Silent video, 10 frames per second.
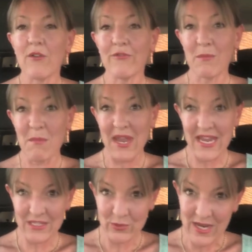for
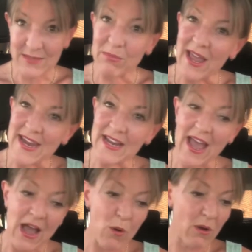me to explain
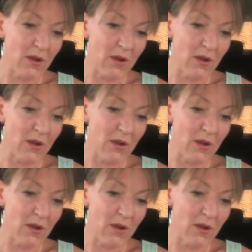how,